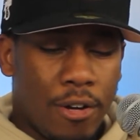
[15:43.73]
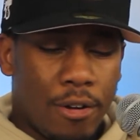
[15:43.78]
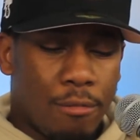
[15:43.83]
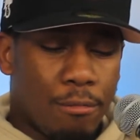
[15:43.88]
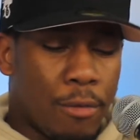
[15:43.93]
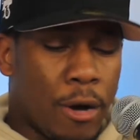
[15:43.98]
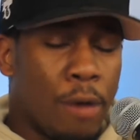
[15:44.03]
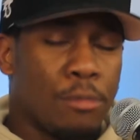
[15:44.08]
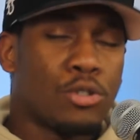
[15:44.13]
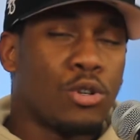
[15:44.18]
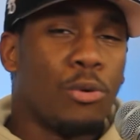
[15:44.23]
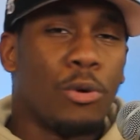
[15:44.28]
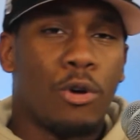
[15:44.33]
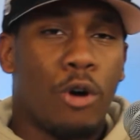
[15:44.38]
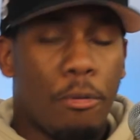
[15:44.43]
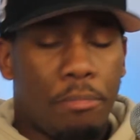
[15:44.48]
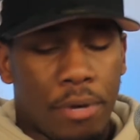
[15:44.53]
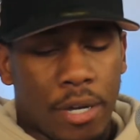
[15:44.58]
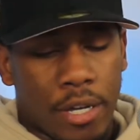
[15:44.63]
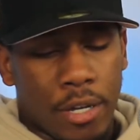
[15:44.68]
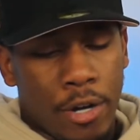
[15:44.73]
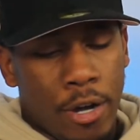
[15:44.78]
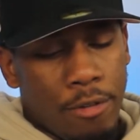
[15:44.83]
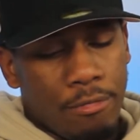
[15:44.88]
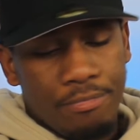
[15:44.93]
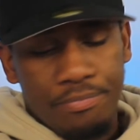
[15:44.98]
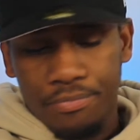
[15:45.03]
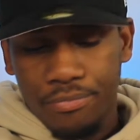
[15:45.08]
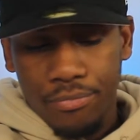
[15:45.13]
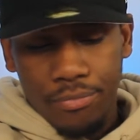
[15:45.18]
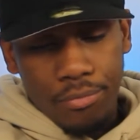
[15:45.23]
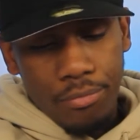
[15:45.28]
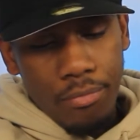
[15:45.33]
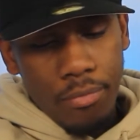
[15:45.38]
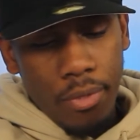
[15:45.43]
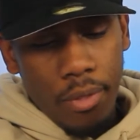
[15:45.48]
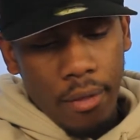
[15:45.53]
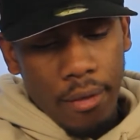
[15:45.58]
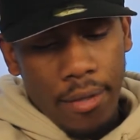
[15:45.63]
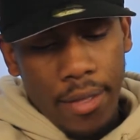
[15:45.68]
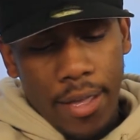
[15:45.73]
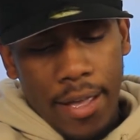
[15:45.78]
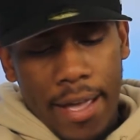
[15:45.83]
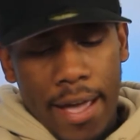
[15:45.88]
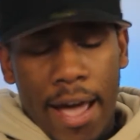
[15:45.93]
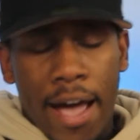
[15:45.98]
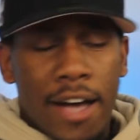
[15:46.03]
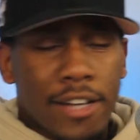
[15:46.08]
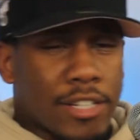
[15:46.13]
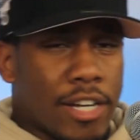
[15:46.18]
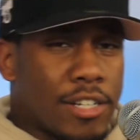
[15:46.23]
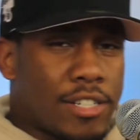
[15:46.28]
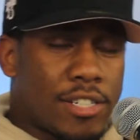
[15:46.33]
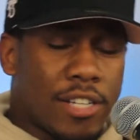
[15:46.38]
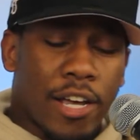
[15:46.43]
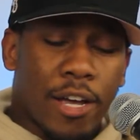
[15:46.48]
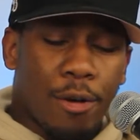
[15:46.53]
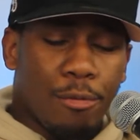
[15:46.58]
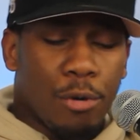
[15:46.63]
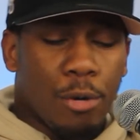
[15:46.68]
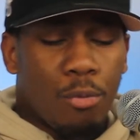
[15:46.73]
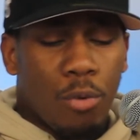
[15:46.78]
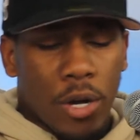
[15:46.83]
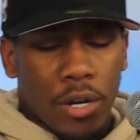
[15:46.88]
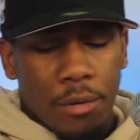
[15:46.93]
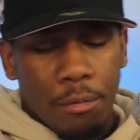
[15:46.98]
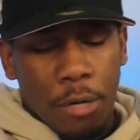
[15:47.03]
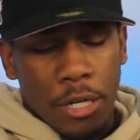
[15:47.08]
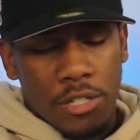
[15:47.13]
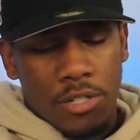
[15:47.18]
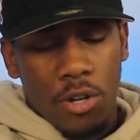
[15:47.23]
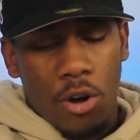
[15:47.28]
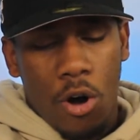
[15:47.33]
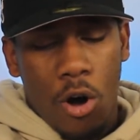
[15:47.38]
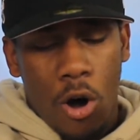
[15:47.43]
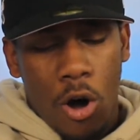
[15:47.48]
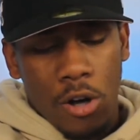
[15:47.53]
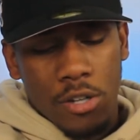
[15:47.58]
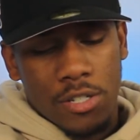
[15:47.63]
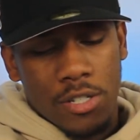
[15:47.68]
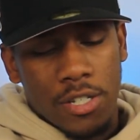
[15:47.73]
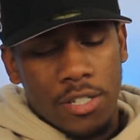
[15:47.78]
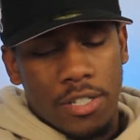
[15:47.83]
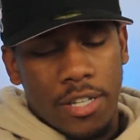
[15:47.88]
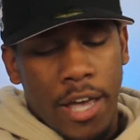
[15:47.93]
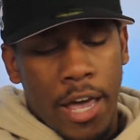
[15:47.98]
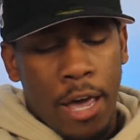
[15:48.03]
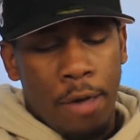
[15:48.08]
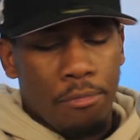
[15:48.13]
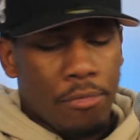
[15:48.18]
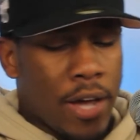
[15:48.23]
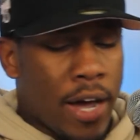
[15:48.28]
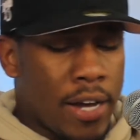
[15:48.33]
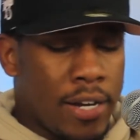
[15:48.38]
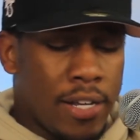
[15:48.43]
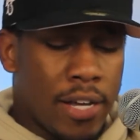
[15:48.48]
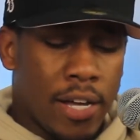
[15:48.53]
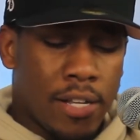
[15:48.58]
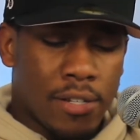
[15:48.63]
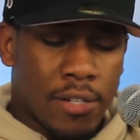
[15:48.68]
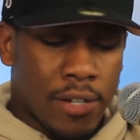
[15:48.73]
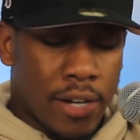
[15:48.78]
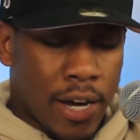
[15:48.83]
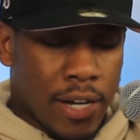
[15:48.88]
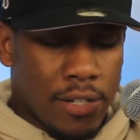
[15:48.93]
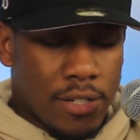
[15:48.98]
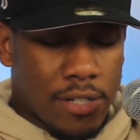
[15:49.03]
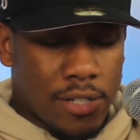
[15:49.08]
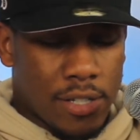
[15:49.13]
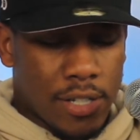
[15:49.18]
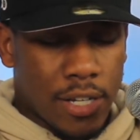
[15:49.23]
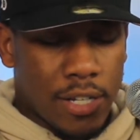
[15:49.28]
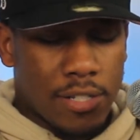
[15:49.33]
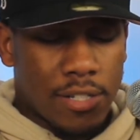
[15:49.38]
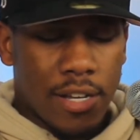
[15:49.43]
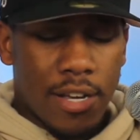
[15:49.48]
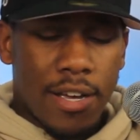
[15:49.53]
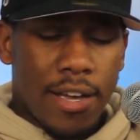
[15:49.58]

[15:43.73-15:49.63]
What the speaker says: But I'm sure we're gonna pick it up. As I said, we won against the Hawks this game, 98-96.